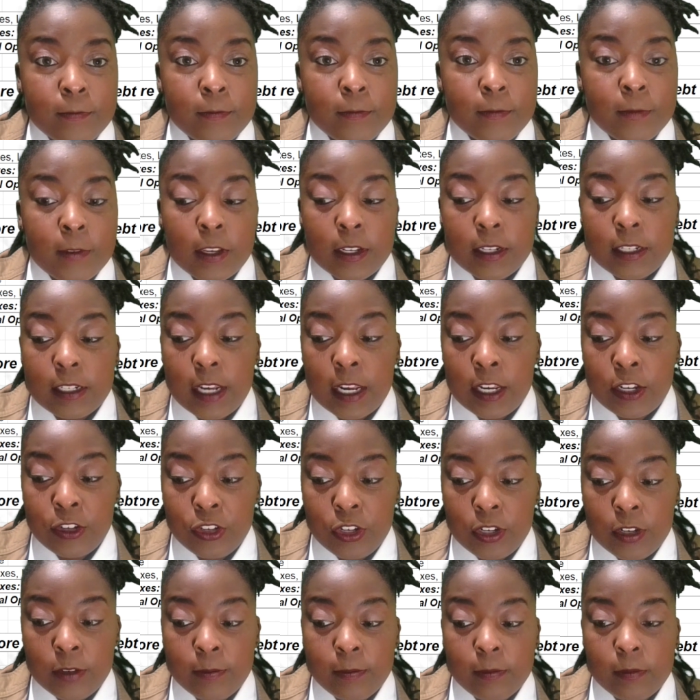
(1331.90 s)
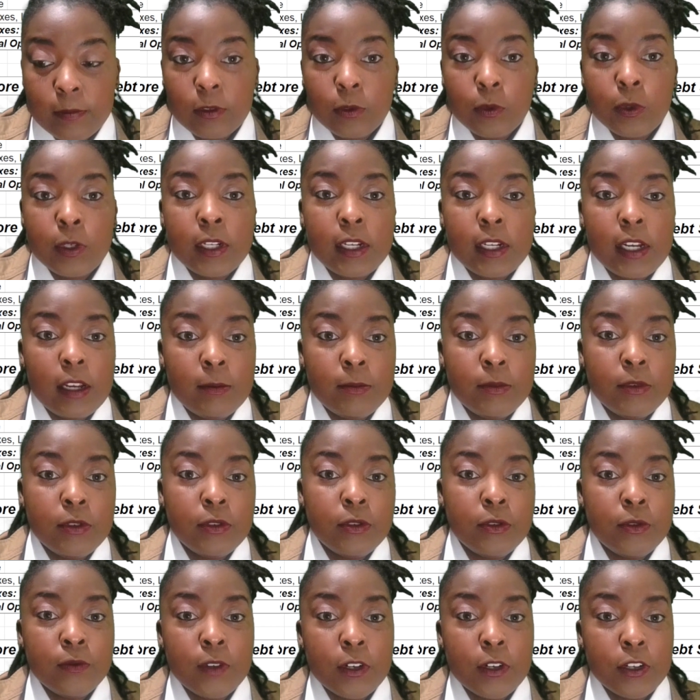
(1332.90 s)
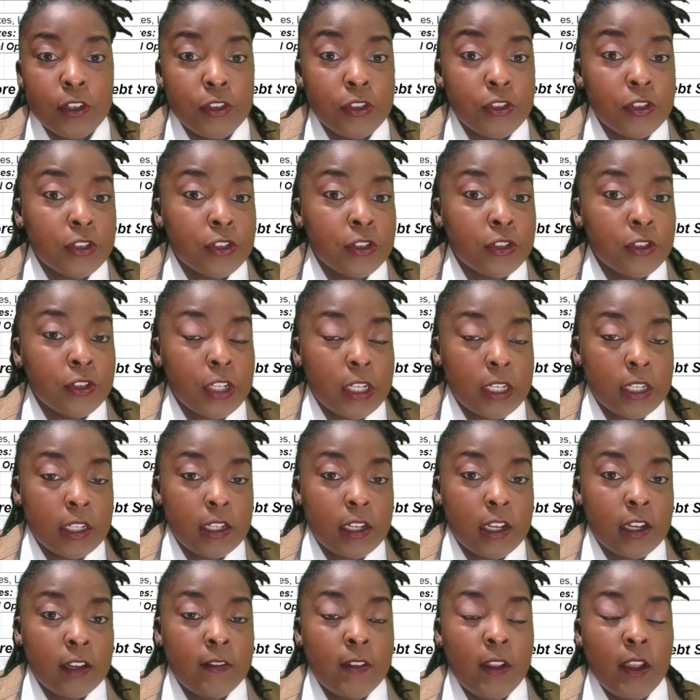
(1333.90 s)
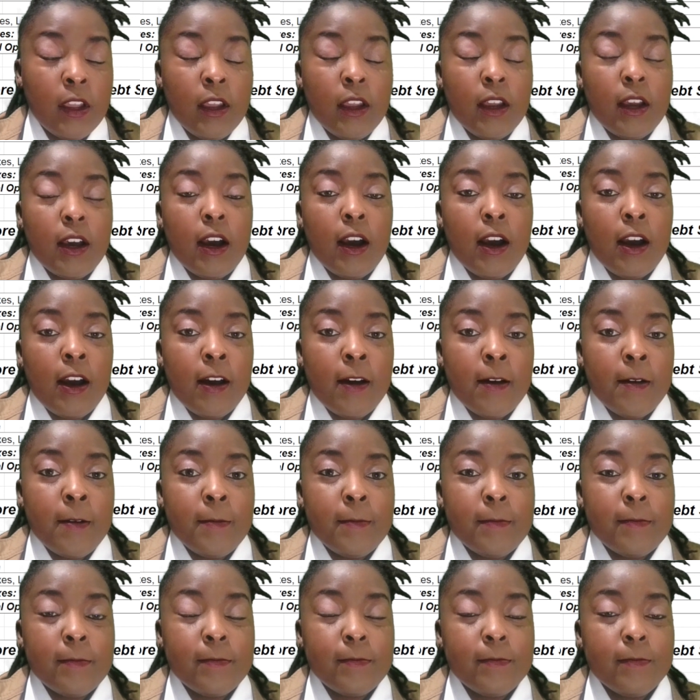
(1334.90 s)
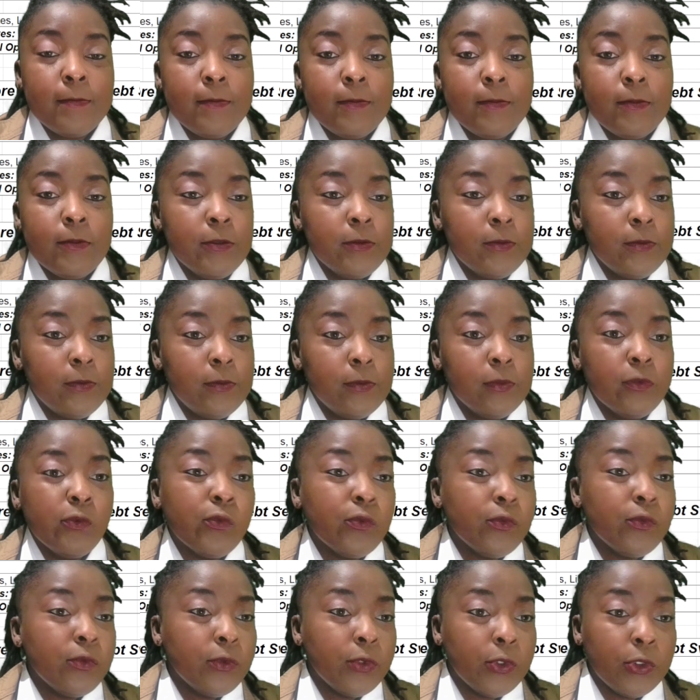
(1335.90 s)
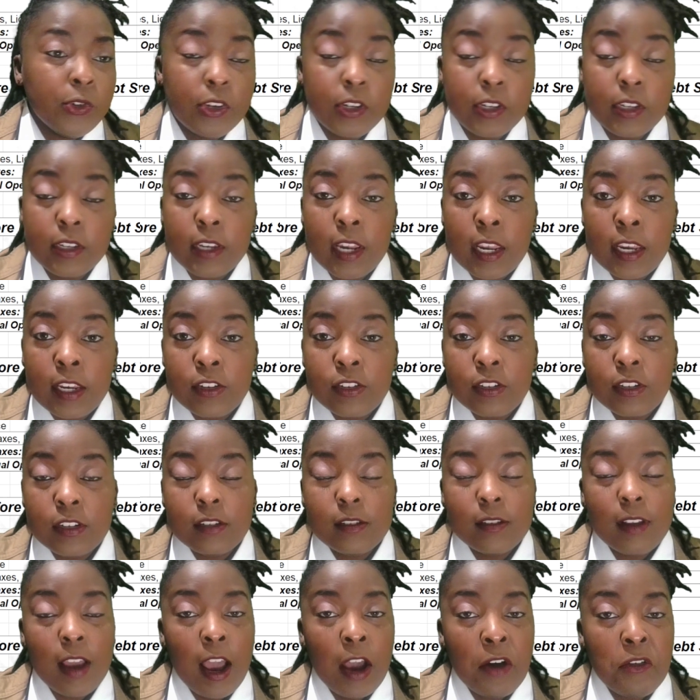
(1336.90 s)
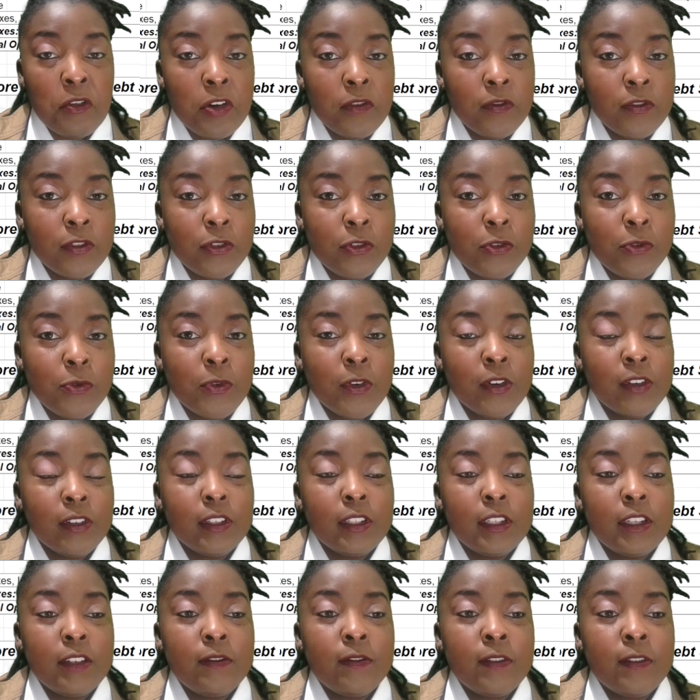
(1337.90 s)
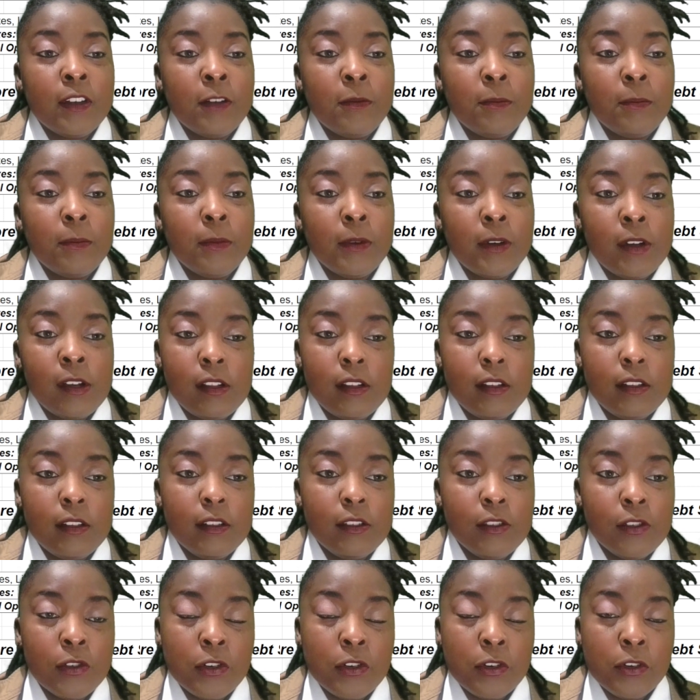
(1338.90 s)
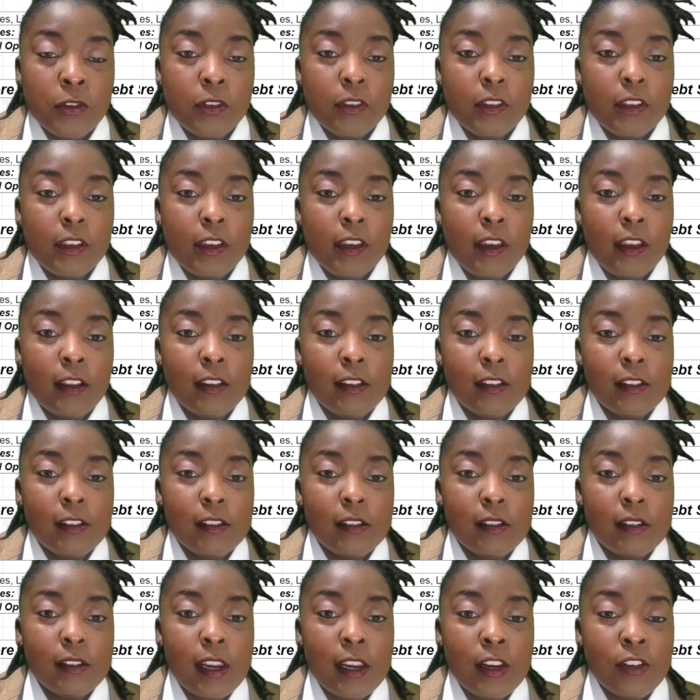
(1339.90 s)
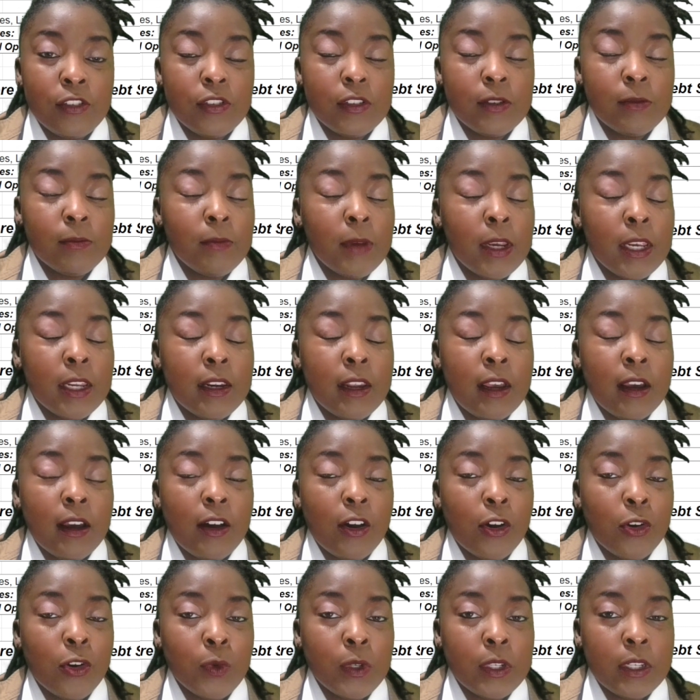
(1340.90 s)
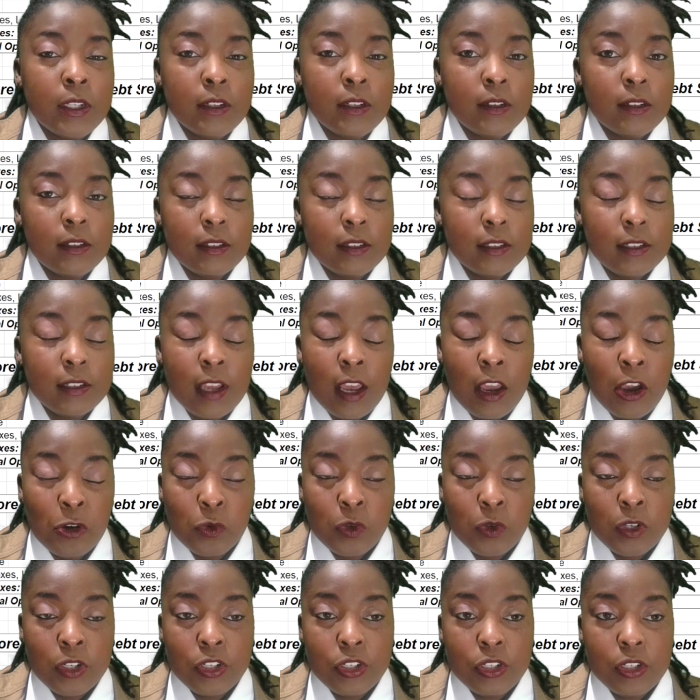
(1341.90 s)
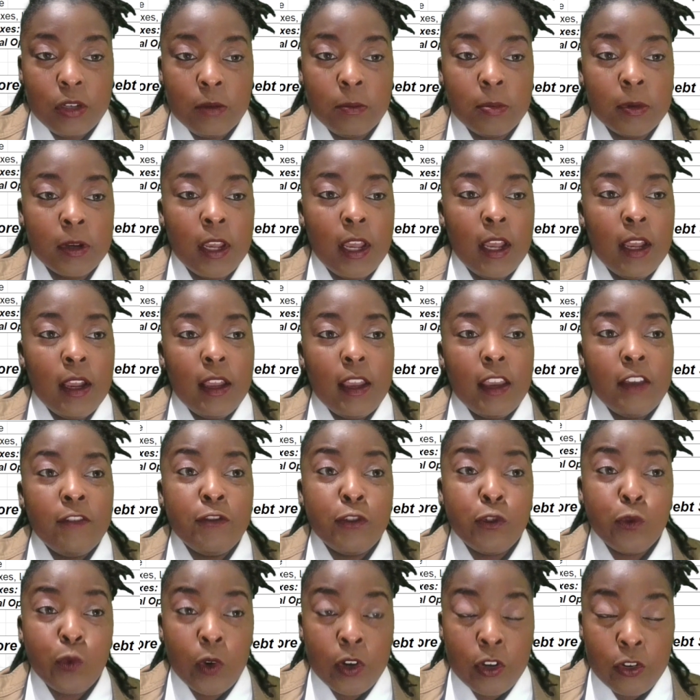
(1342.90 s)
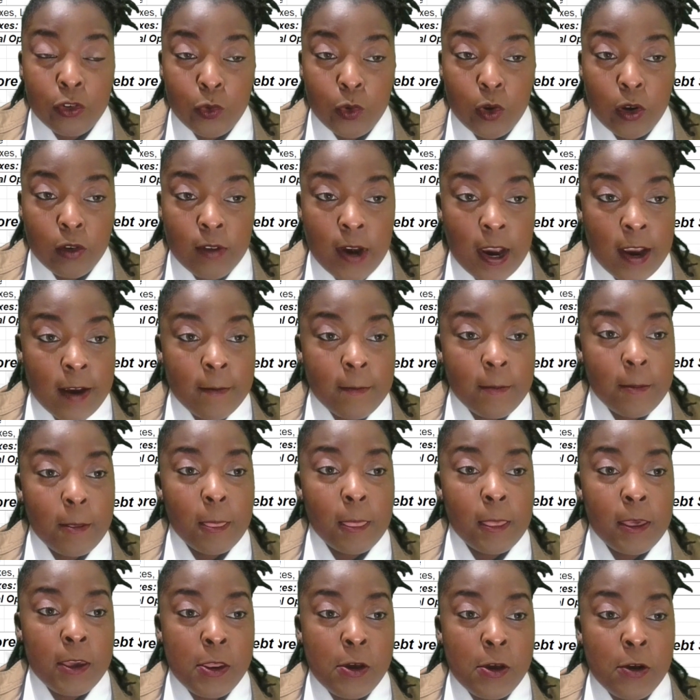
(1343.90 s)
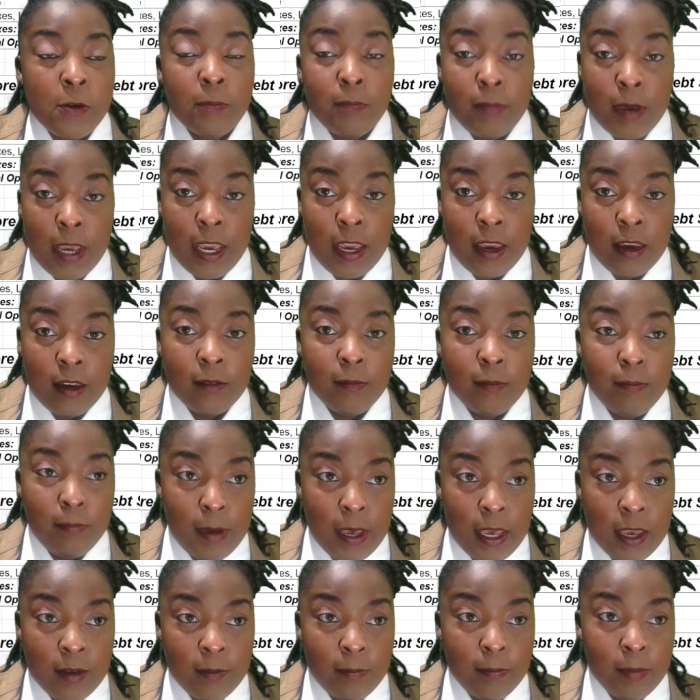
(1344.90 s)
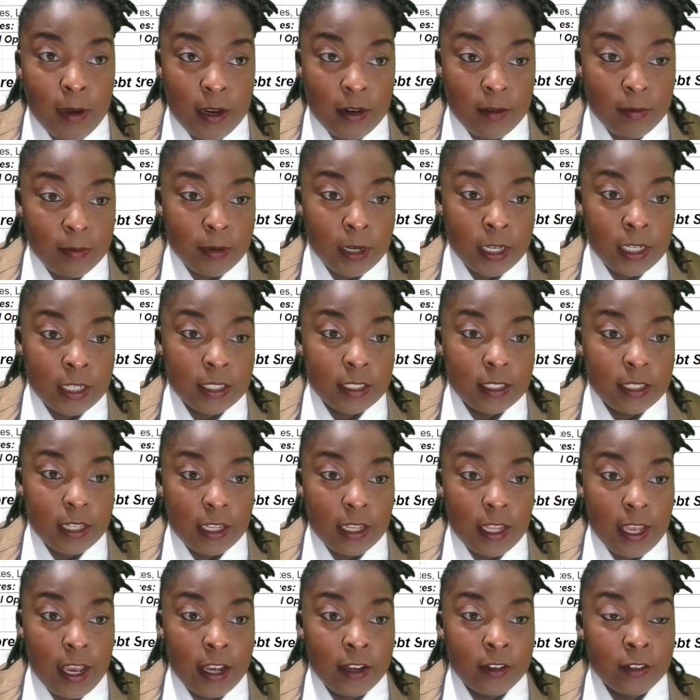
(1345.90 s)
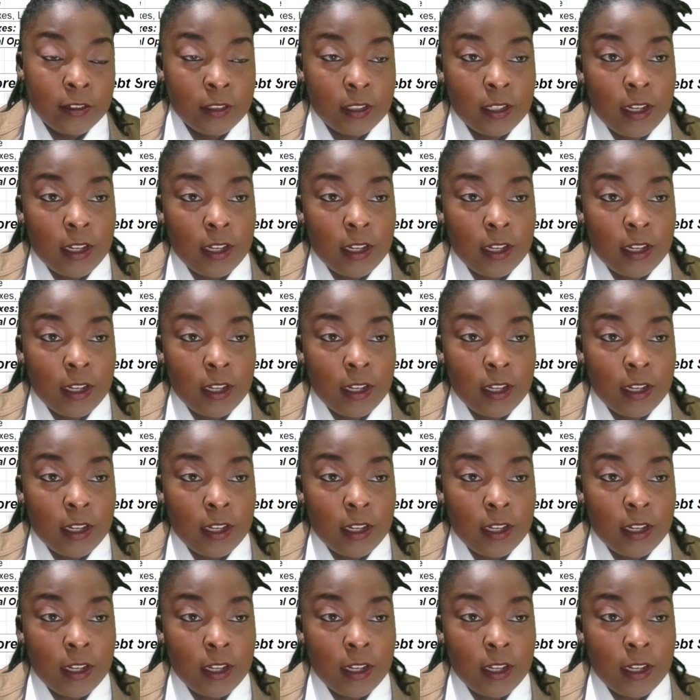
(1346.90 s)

staging when it comes to furniture and stuff. Uh, you can stage it however you want to see fit, but it's staging may not always cheap if you want to do it right. Pay the price, sell the house.